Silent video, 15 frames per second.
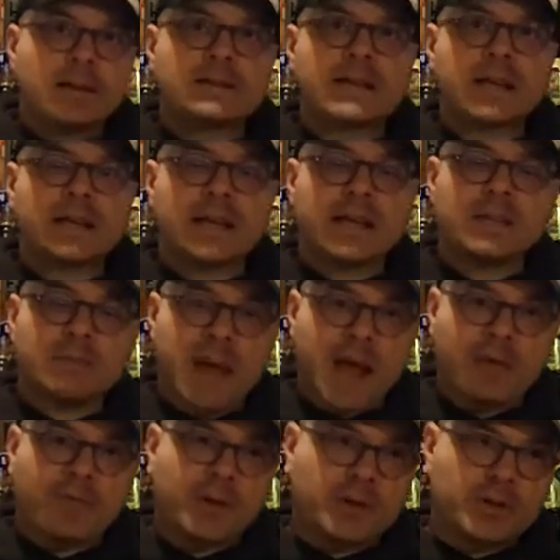It's got a nice
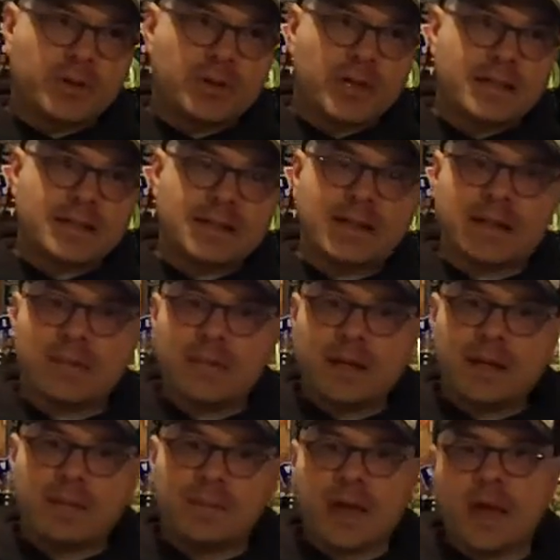mouthfeel to it. I'd say like a
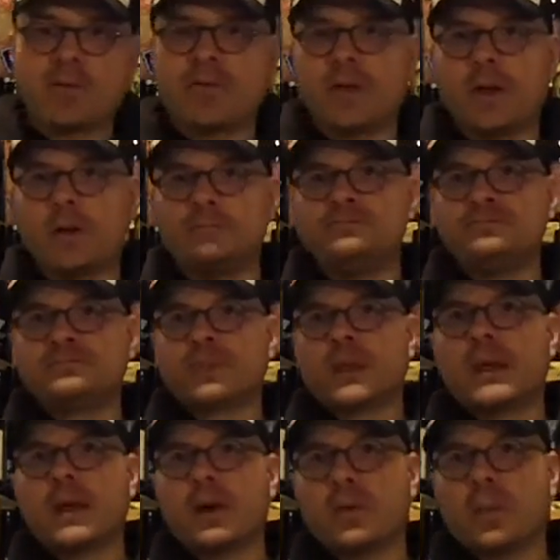medium mouthfeel.
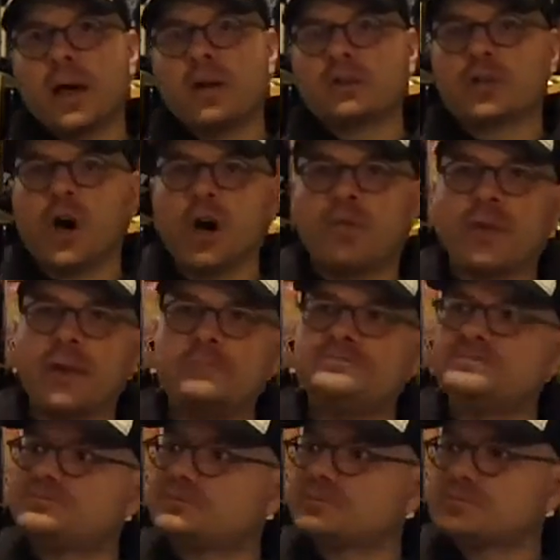Caramel, toffee,
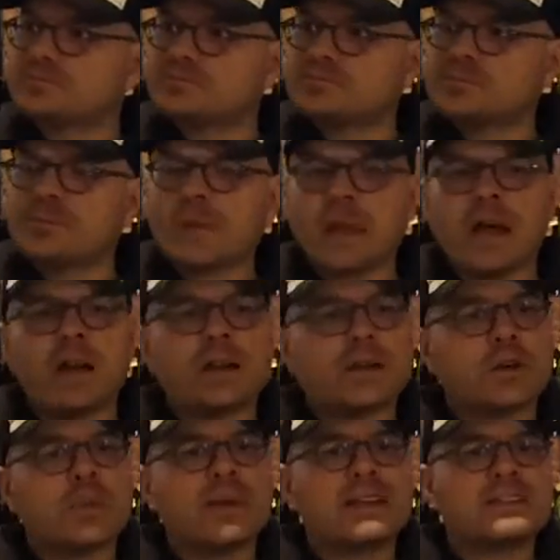a
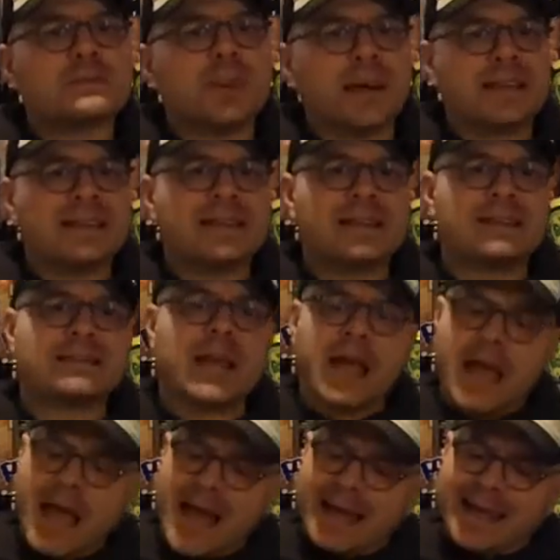little bit of spiciness.
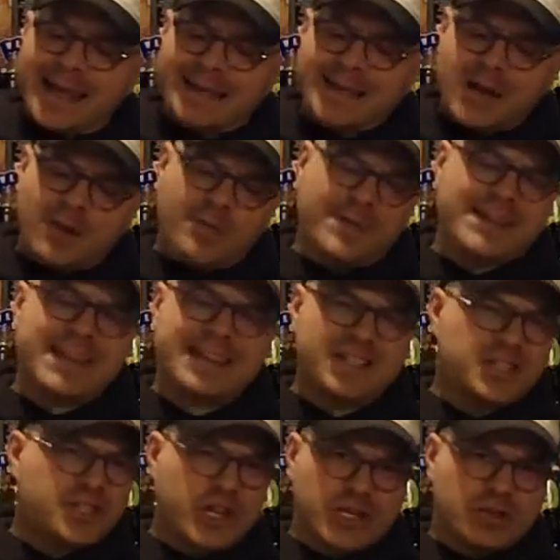I can't tell if that
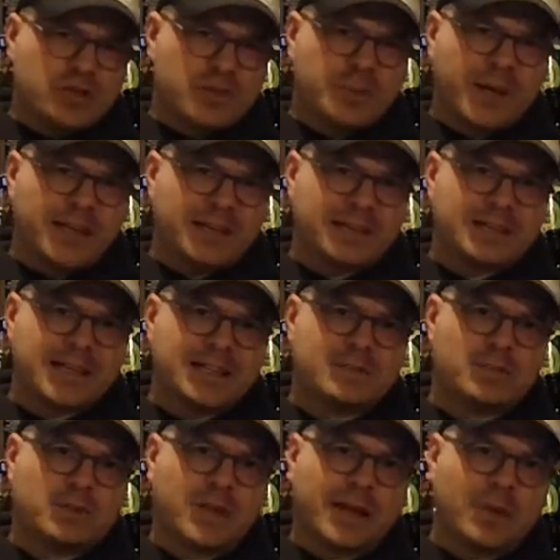is ginger spiciness. It tastes
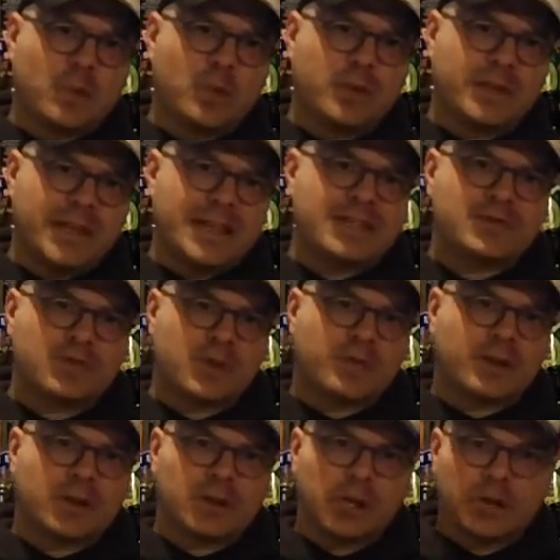more like
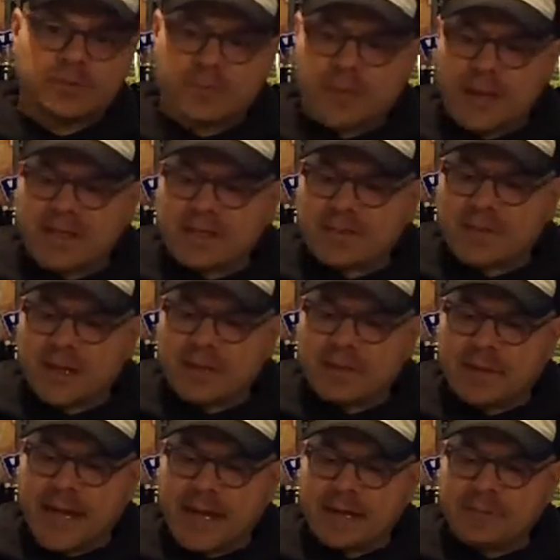yeast-driven clove spice to me and
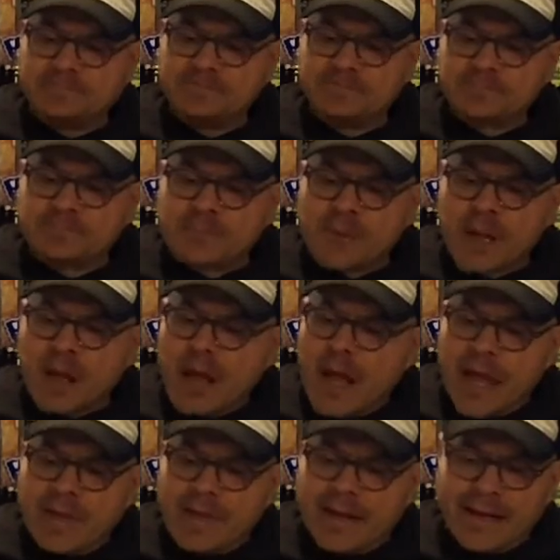banana.
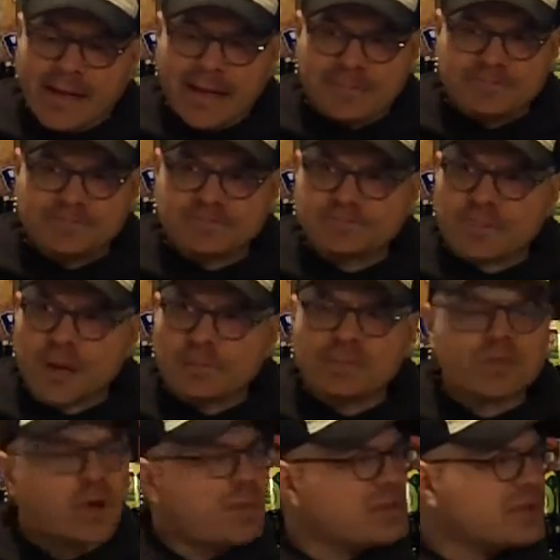And then I get...
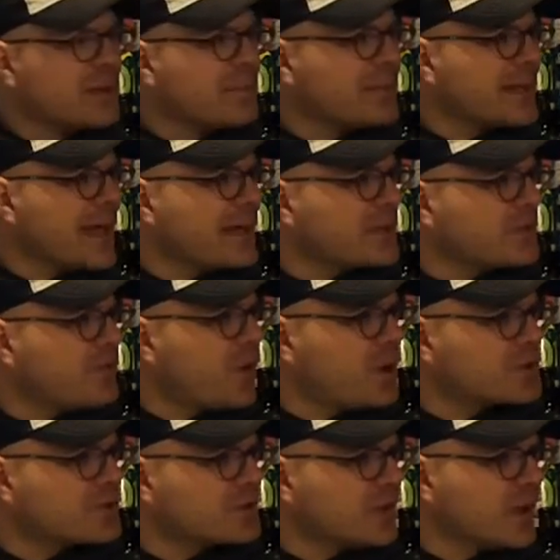It's almost like bananas
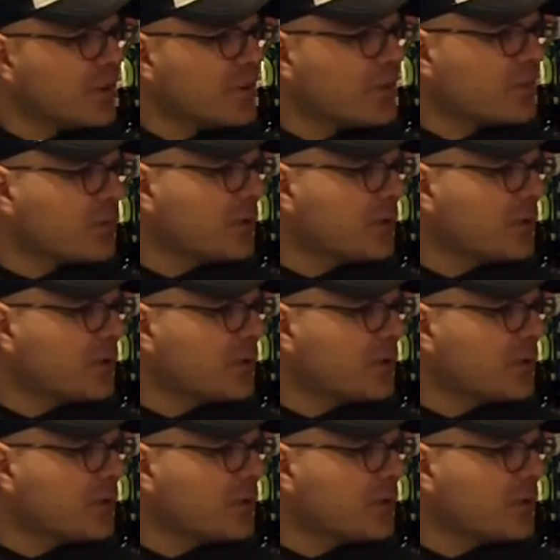Foster-like with the